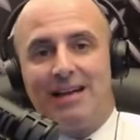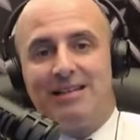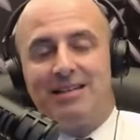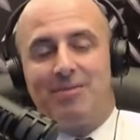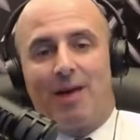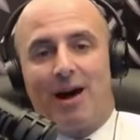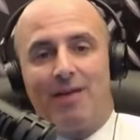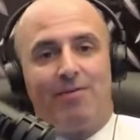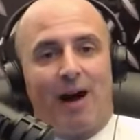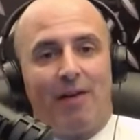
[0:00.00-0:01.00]
I didn't
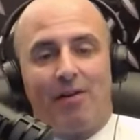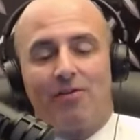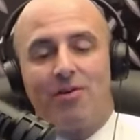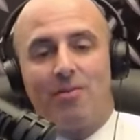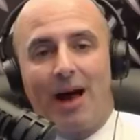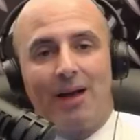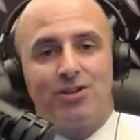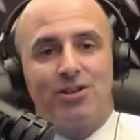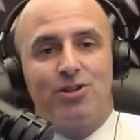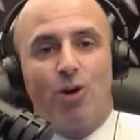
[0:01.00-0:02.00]
mind 500
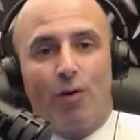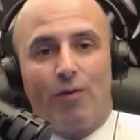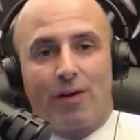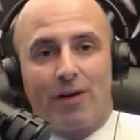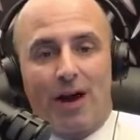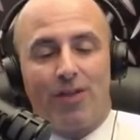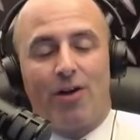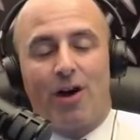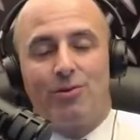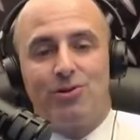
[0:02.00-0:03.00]
miles at Dover. I
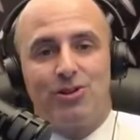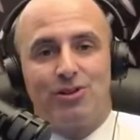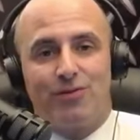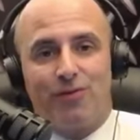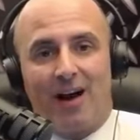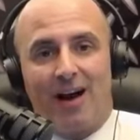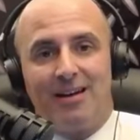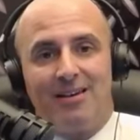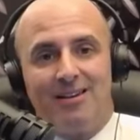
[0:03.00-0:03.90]
thought it was just fine.